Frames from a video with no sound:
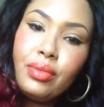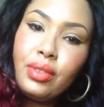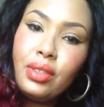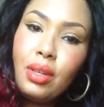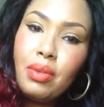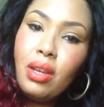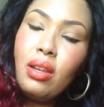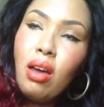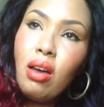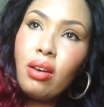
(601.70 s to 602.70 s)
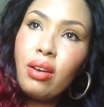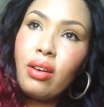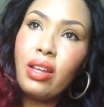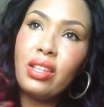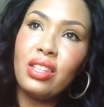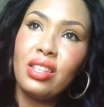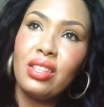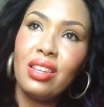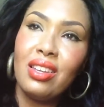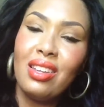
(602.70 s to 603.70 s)
something longer,
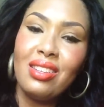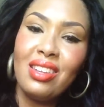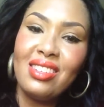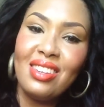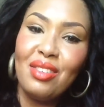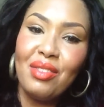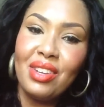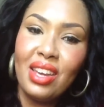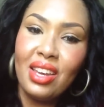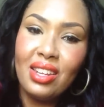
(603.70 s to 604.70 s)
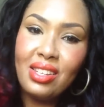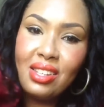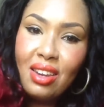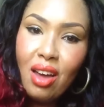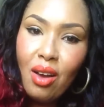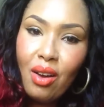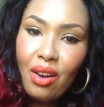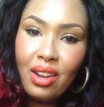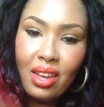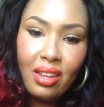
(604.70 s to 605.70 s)
it doesn't look ridiculously long,
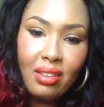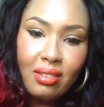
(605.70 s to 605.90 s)
or like